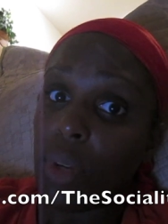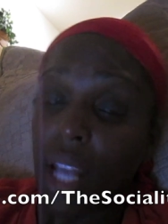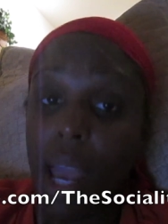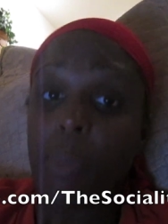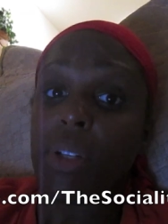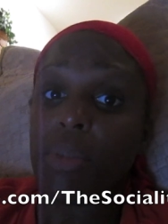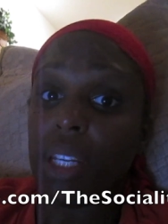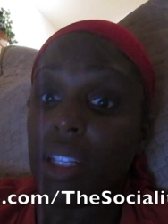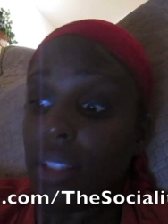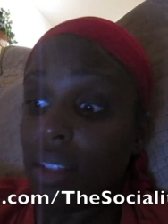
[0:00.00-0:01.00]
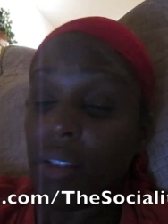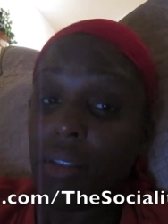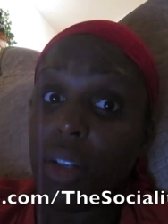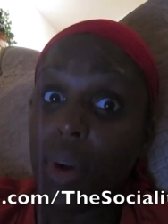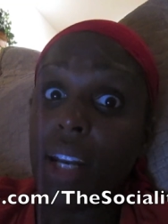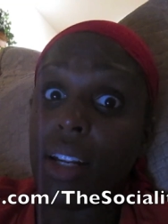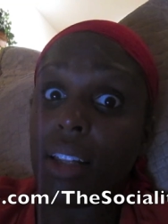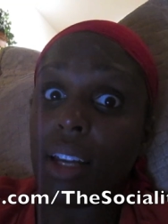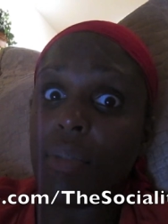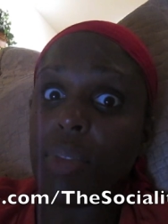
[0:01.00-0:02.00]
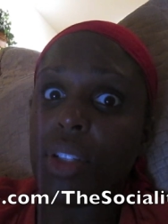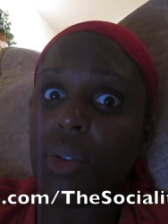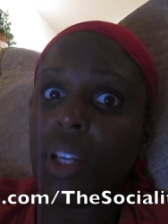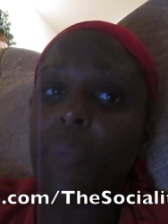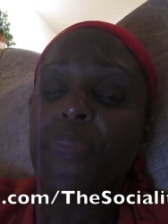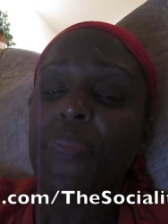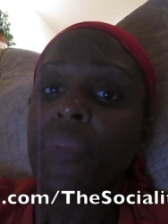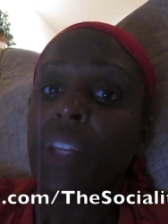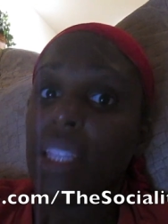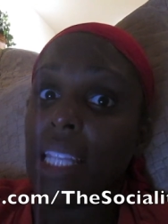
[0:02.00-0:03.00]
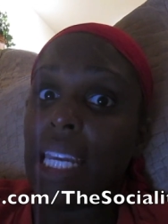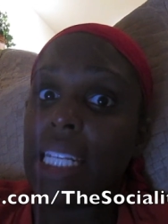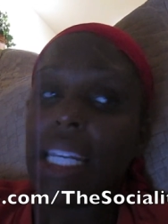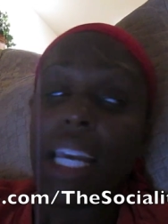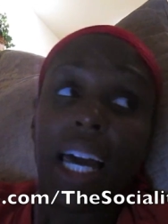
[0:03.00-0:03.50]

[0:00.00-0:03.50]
when I happen to be, you know, editing like I've been doing late.